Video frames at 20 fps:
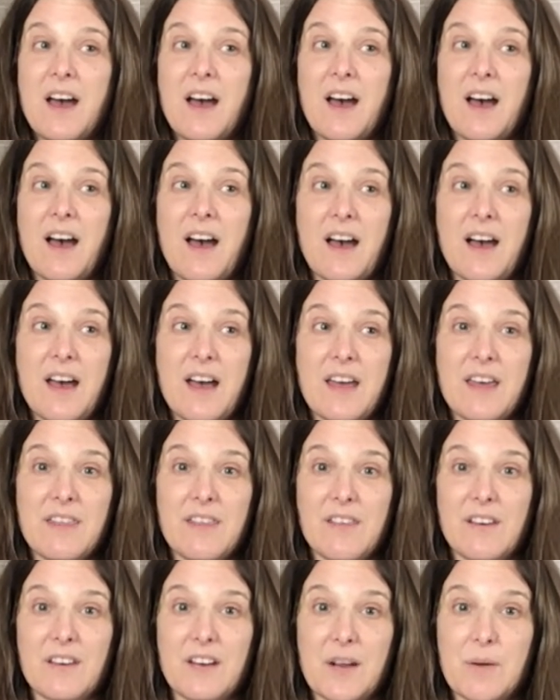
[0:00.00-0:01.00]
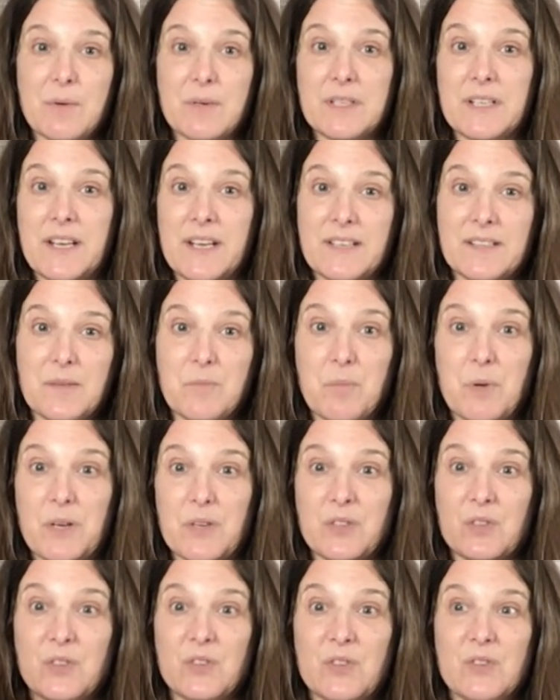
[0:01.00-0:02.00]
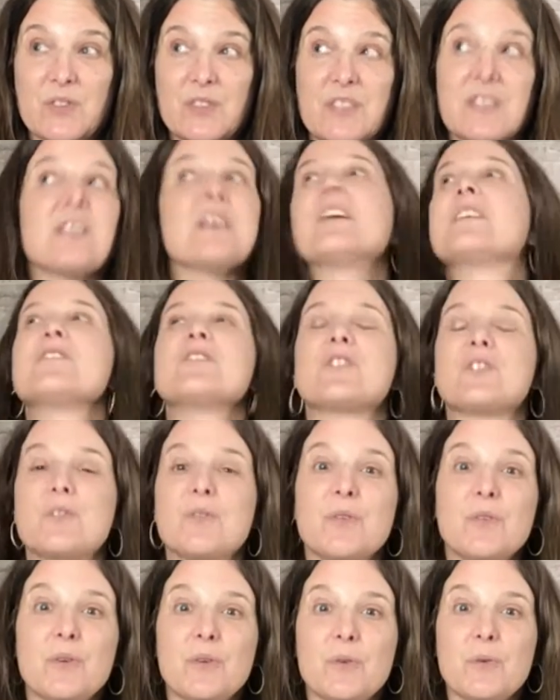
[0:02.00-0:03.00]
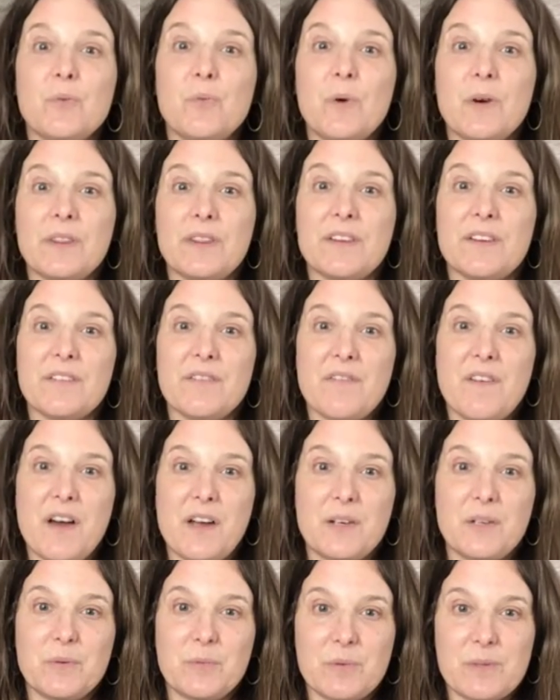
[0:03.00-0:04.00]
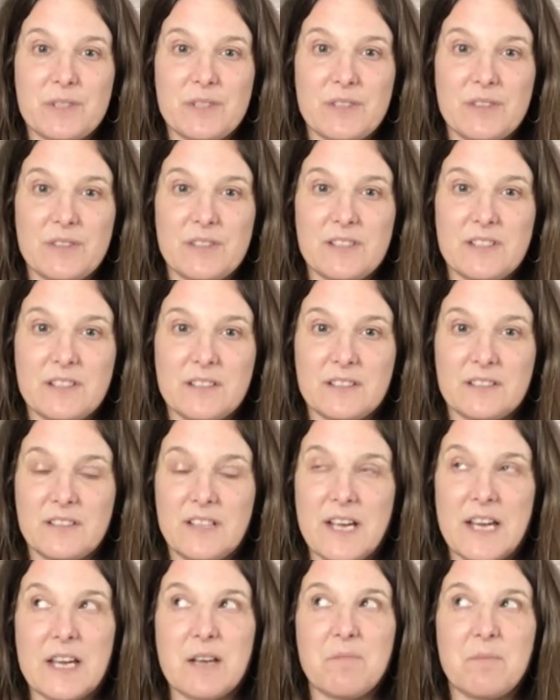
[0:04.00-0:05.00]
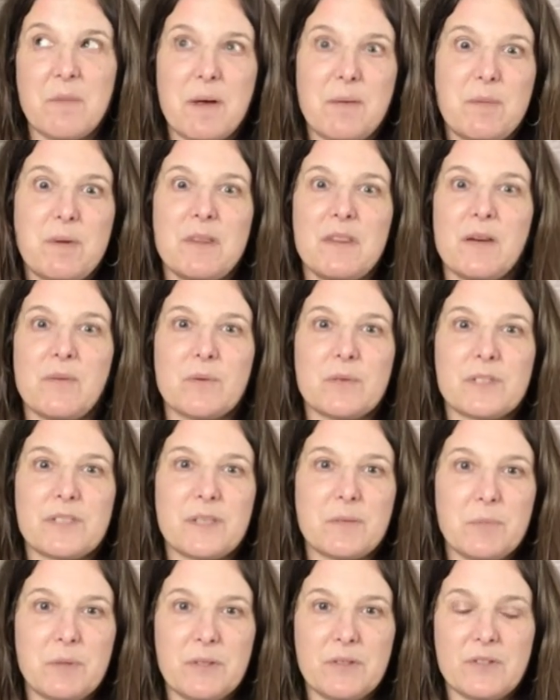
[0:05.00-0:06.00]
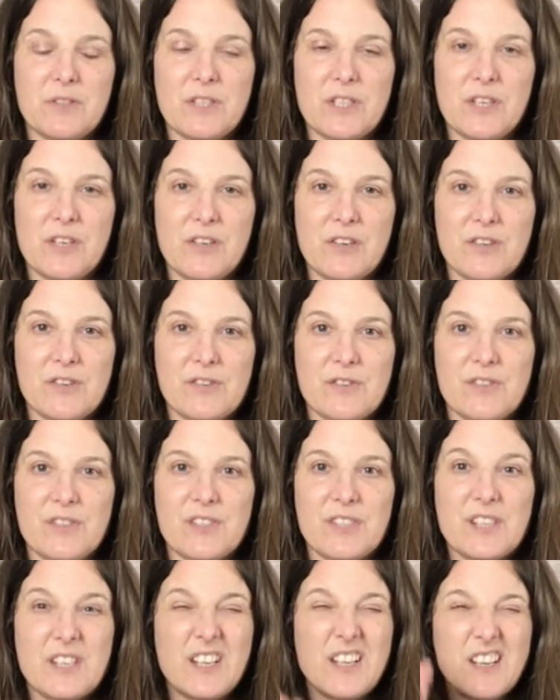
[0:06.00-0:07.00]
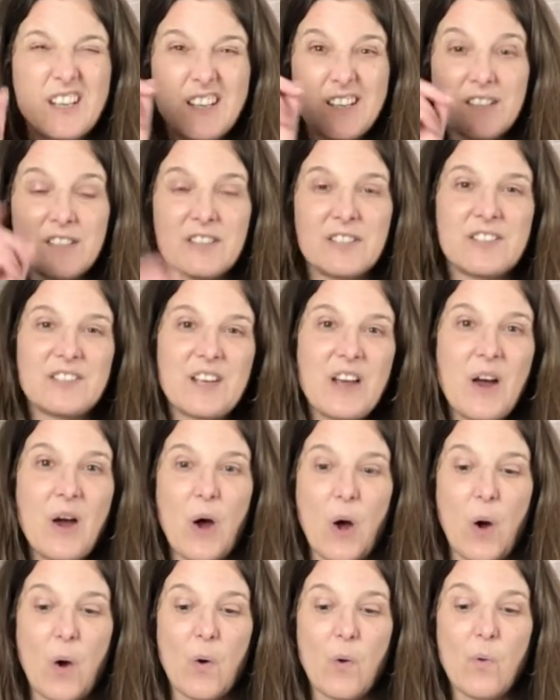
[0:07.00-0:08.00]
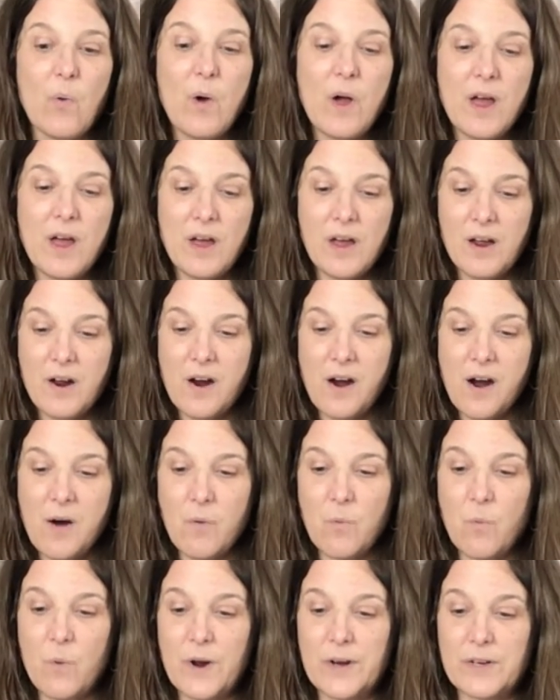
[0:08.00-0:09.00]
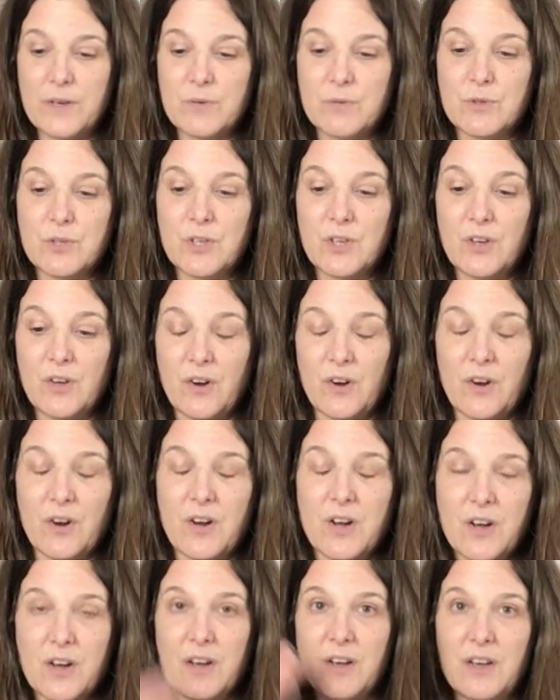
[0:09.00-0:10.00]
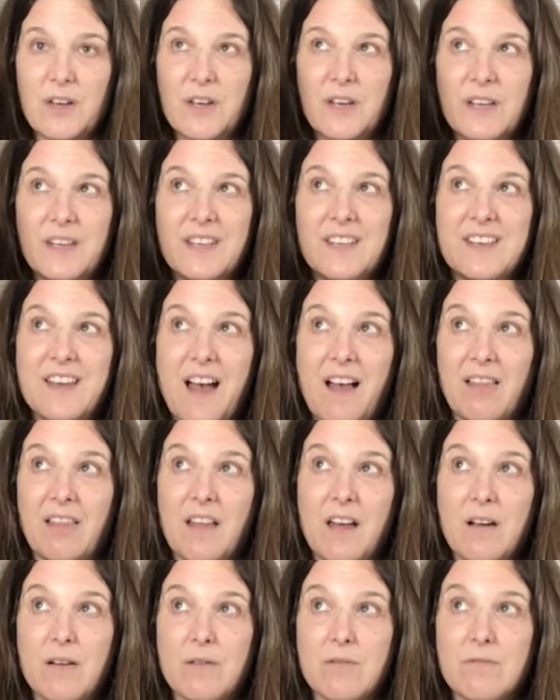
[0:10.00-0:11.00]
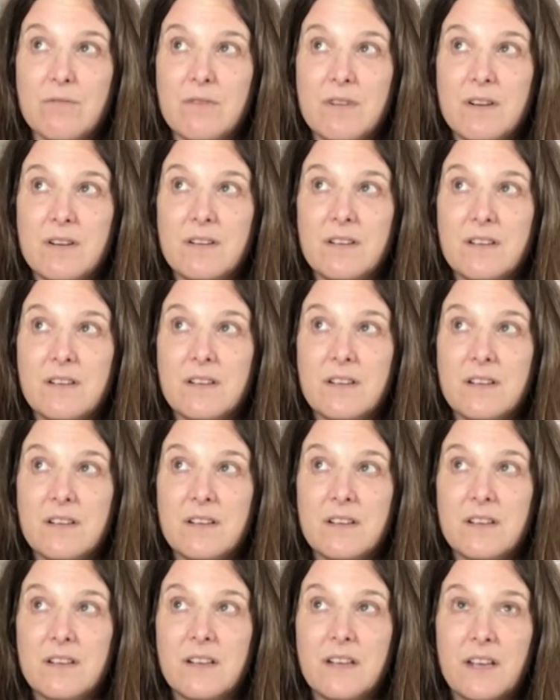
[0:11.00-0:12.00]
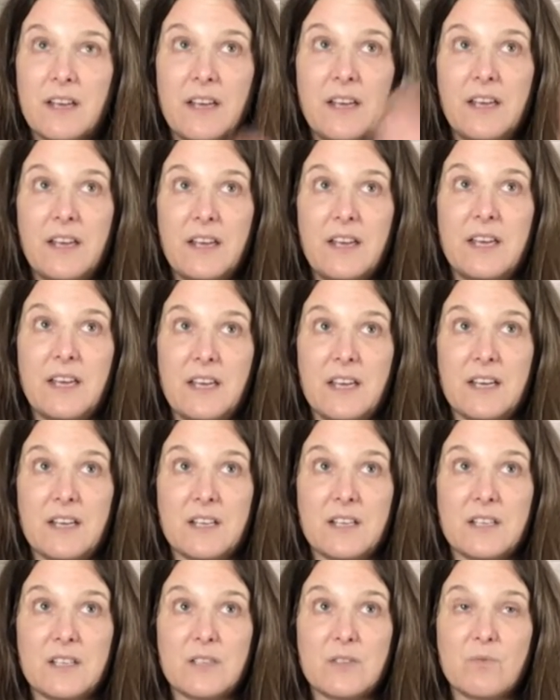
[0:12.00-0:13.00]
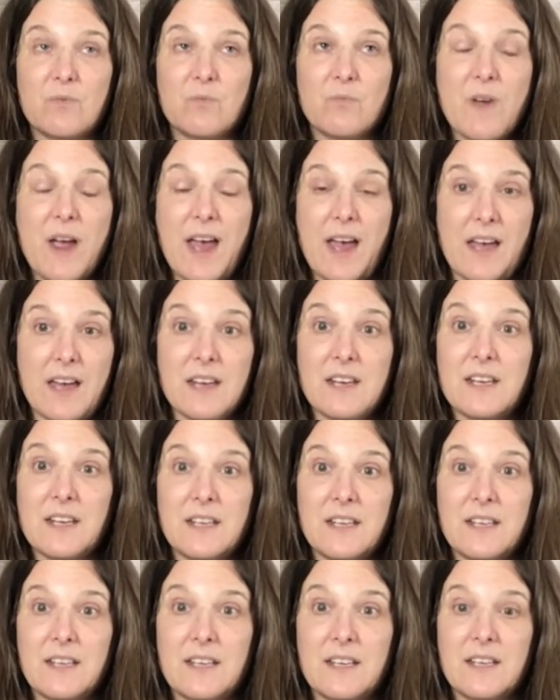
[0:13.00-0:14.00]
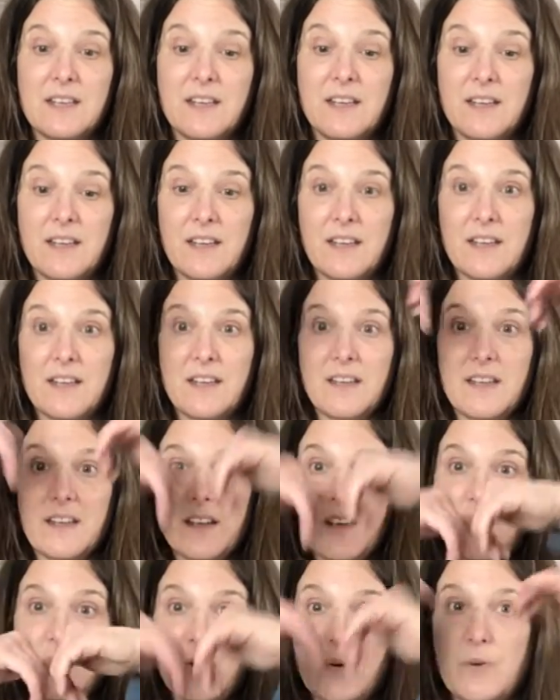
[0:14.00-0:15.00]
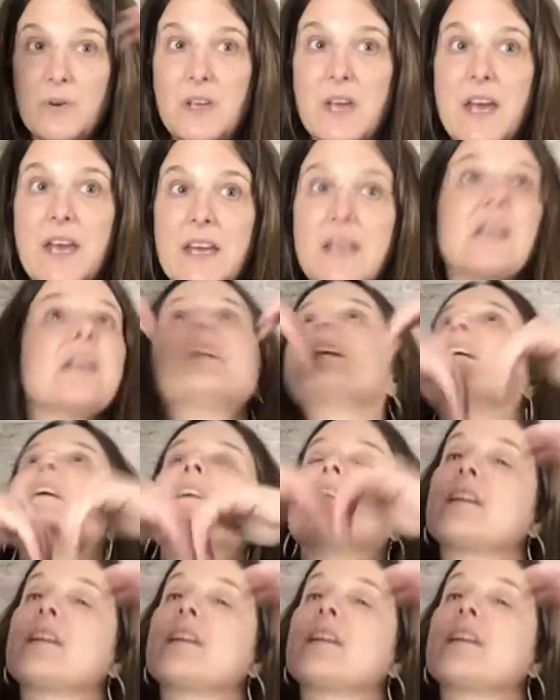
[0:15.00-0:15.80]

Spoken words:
I thought I would take some pictures and show you what the final results looked like, and maybe they were similar to yours. So when you took yellow and red, created